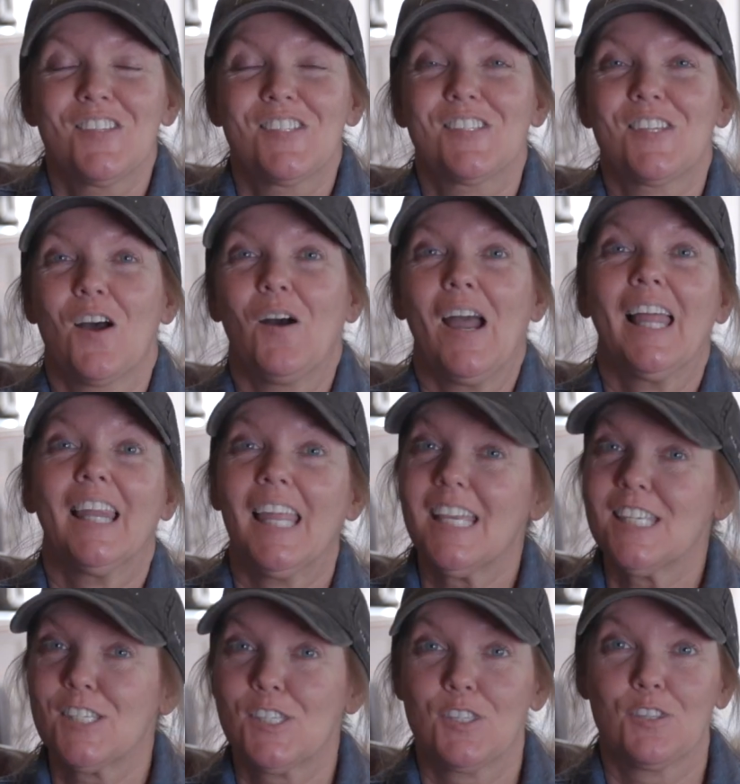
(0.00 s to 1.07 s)
So at
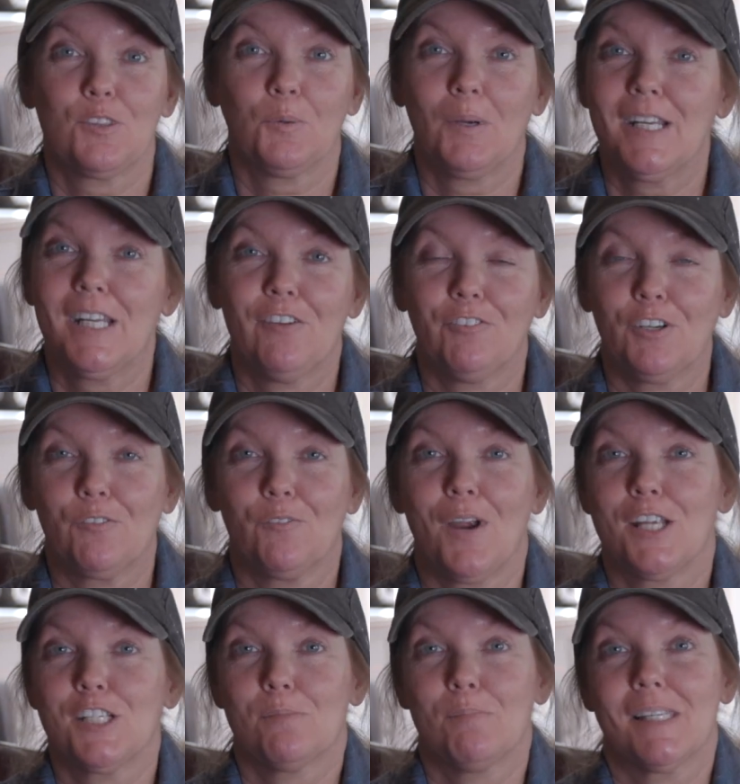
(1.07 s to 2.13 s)
least 3 different
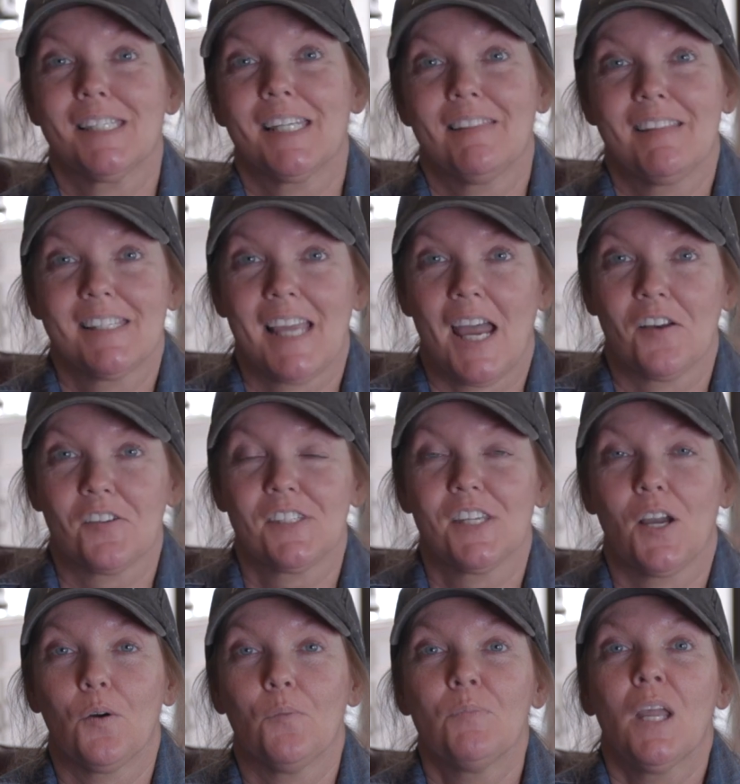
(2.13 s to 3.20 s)
regimens in this house.
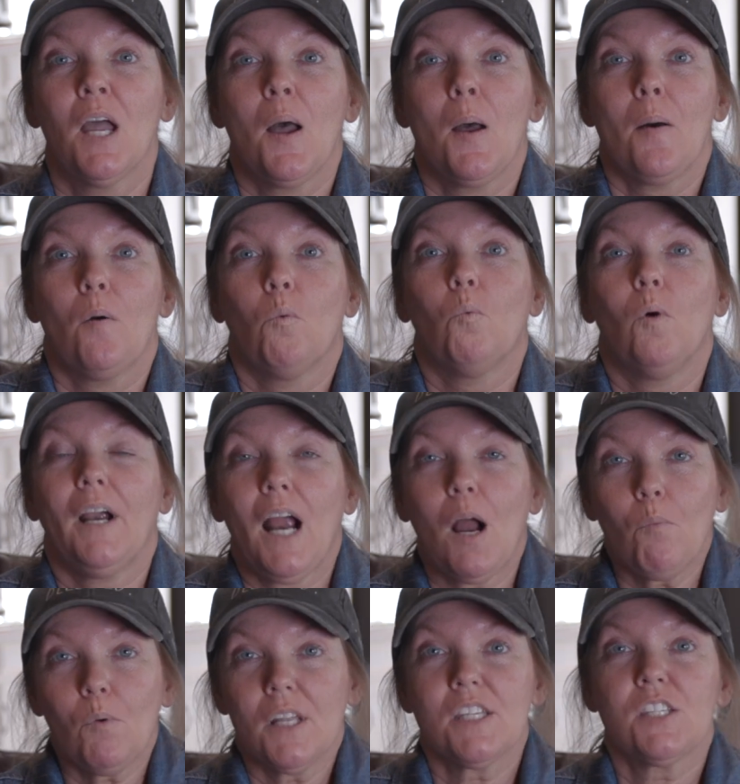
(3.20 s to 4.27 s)
So where
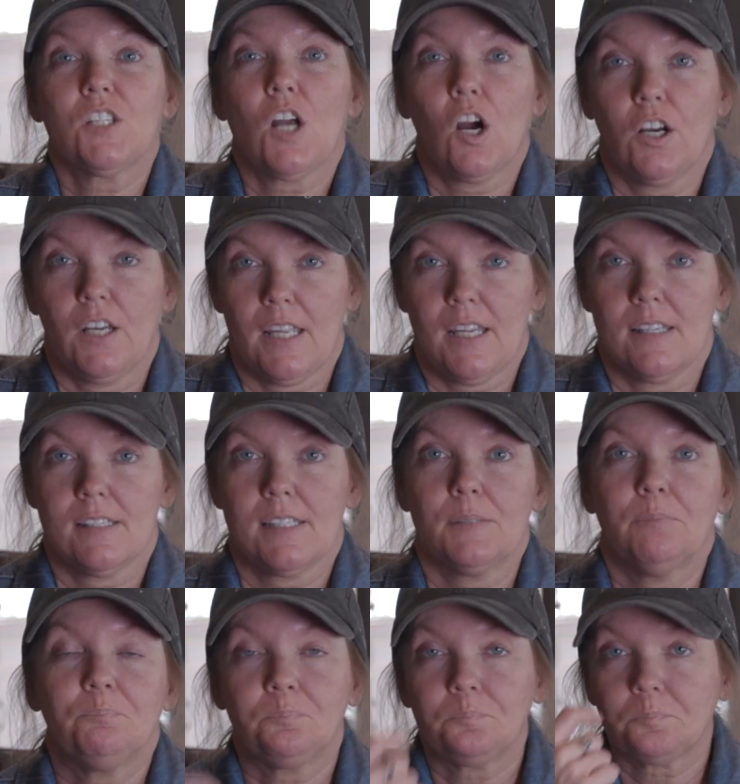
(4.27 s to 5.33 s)
I want to start is